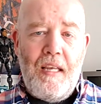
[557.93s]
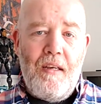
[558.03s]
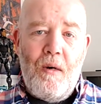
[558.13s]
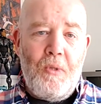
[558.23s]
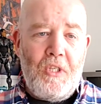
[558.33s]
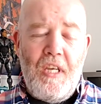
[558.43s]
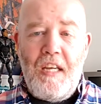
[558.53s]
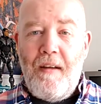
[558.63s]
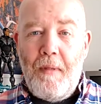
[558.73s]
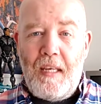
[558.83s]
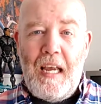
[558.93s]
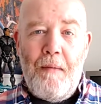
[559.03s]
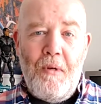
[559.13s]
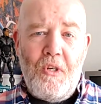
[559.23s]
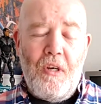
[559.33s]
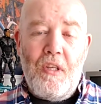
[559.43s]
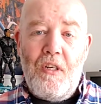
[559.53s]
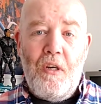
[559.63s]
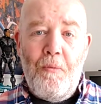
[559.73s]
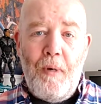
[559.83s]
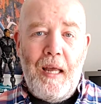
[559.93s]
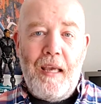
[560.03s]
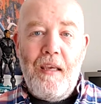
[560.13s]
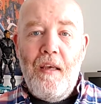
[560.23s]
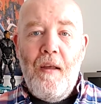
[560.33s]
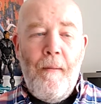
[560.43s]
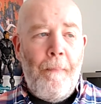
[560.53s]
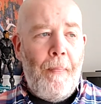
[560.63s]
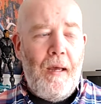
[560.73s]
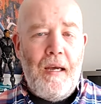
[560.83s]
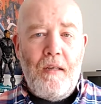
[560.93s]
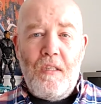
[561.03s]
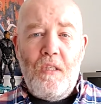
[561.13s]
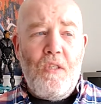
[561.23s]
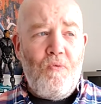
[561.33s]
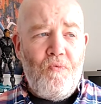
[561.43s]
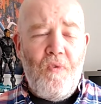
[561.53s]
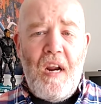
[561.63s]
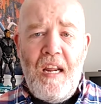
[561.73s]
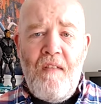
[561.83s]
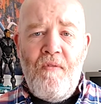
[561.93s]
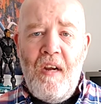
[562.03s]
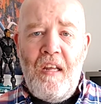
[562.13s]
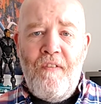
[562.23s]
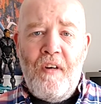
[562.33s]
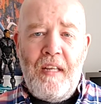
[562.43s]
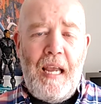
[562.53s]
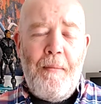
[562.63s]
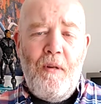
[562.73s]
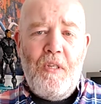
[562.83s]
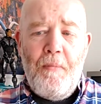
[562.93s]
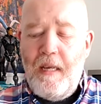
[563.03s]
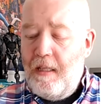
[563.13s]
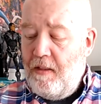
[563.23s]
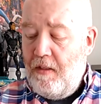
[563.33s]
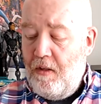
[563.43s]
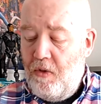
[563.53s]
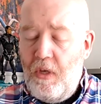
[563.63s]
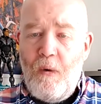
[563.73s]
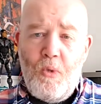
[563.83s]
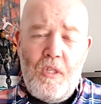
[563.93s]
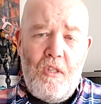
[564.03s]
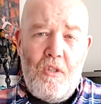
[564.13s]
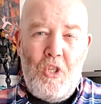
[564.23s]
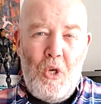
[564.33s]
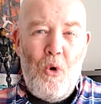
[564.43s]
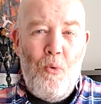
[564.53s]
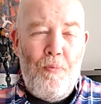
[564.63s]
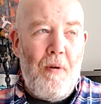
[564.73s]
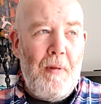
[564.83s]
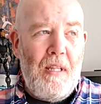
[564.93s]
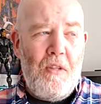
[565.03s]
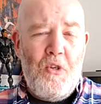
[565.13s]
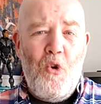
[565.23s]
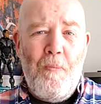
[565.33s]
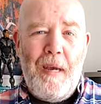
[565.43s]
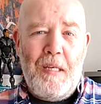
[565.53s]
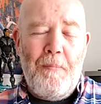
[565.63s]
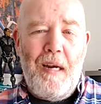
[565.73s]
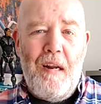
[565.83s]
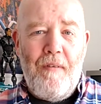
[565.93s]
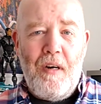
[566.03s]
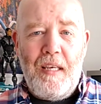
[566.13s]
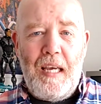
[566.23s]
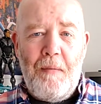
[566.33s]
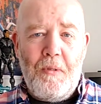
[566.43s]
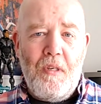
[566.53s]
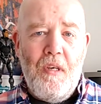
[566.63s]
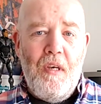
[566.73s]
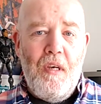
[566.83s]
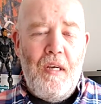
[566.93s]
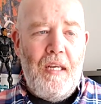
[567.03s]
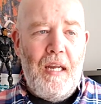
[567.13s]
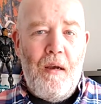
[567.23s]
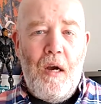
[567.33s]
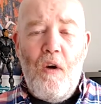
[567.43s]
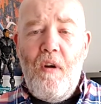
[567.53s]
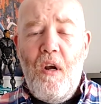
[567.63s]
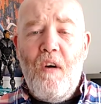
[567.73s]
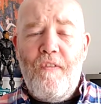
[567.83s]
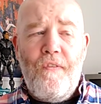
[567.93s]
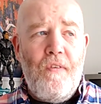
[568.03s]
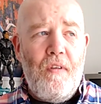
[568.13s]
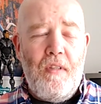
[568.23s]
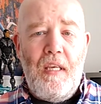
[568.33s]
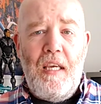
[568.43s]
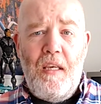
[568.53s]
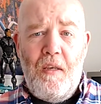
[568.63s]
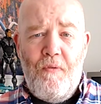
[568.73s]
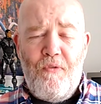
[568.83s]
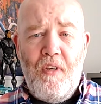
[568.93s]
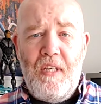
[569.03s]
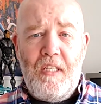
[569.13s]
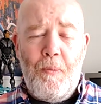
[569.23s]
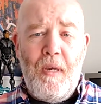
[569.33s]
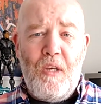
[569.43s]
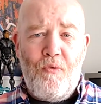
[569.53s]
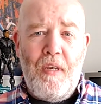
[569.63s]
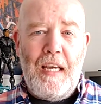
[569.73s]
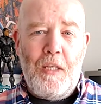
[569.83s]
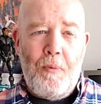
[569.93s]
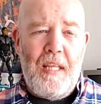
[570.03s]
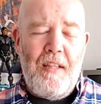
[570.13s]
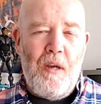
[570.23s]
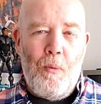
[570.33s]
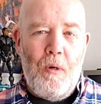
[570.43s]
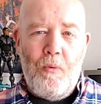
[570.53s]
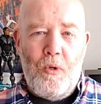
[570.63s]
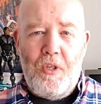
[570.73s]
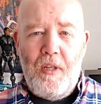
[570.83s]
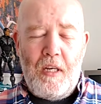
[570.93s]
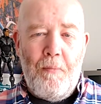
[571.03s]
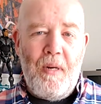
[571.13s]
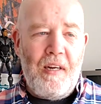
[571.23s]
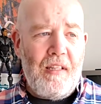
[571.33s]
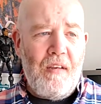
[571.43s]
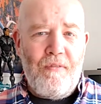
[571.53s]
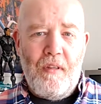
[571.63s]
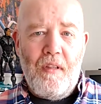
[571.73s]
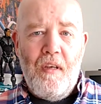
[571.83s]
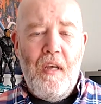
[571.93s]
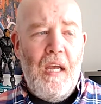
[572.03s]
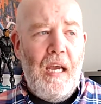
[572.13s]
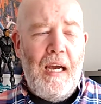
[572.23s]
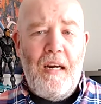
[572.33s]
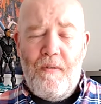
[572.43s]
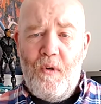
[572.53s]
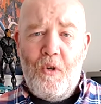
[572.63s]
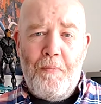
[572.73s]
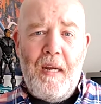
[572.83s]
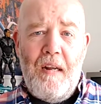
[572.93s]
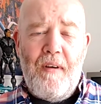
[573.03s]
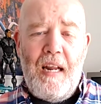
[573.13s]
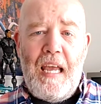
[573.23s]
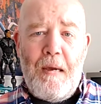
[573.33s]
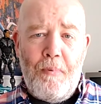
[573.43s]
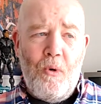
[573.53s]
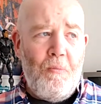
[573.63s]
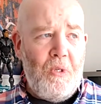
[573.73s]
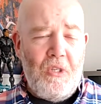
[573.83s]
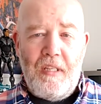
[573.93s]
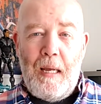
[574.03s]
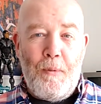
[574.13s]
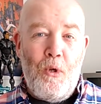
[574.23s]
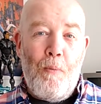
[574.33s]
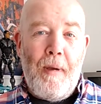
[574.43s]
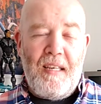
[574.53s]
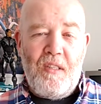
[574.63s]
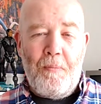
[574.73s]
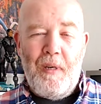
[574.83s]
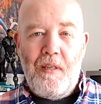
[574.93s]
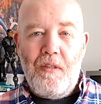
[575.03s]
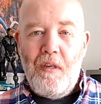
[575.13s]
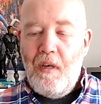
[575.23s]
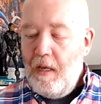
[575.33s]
So you've got all the sneaking over the cameras, you've got the gunplay. It's a really, really fun game, and to me, those are probably the two best Medal of Honor games. You know, I love the 360 PS3 games, but they're not World War II, they're completely different. And of course, Medal of Honor Airborne, which is an absolute masterpiece.